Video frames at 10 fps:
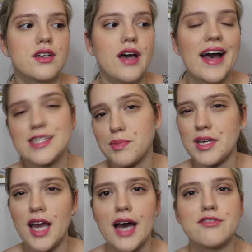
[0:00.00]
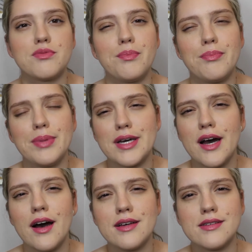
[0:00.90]
SPF
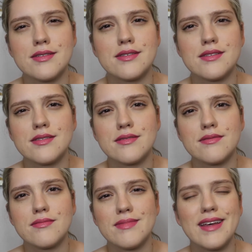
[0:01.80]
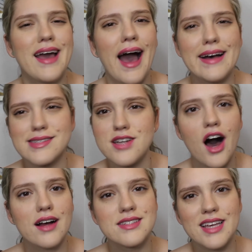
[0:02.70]
because it has
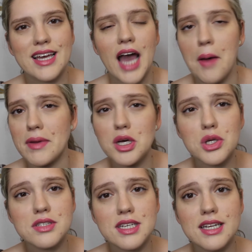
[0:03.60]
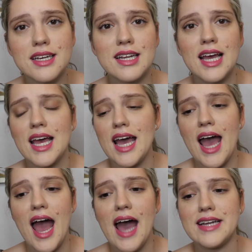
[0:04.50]
toxic chemicals in it
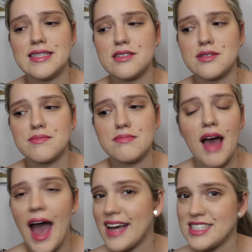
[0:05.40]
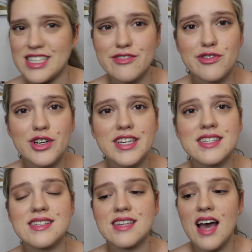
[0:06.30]
and
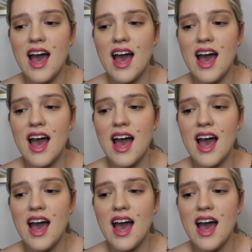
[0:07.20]
antifreeze.